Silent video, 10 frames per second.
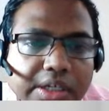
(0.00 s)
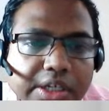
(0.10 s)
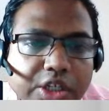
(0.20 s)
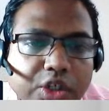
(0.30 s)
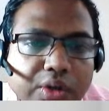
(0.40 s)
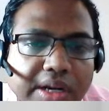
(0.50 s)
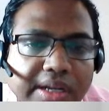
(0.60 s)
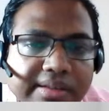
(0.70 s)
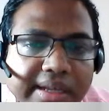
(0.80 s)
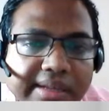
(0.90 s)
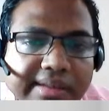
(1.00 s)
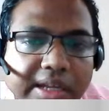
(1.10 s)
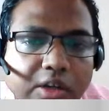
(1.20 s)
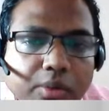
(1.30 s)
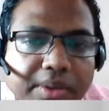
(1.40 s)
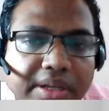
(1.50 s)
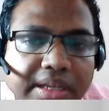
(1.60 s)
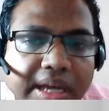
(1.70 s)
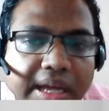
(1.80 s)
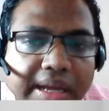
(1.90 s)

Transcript: dictionaries, encyclopedia,